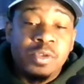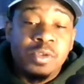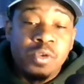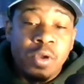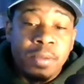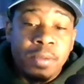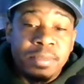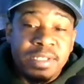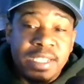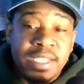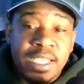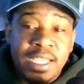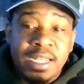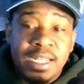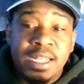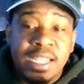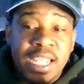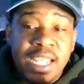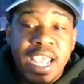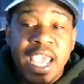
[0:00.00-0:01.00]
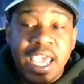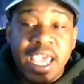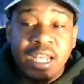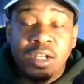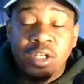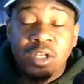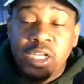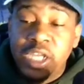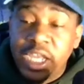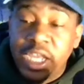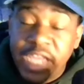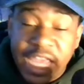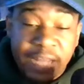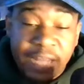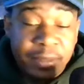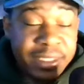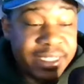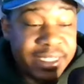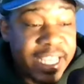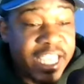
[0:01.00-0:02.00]
You know what I'm saying? He had
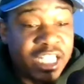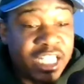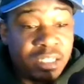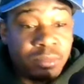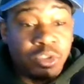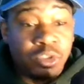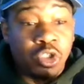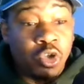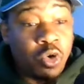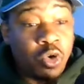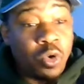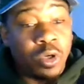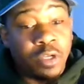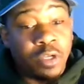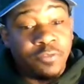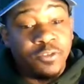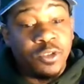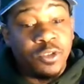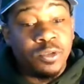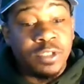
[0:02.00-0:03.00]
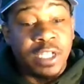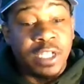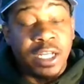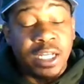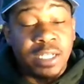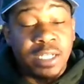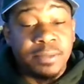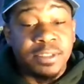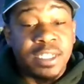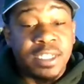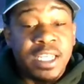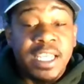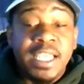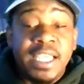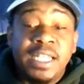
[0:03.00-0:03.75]
been taking them to court a few times.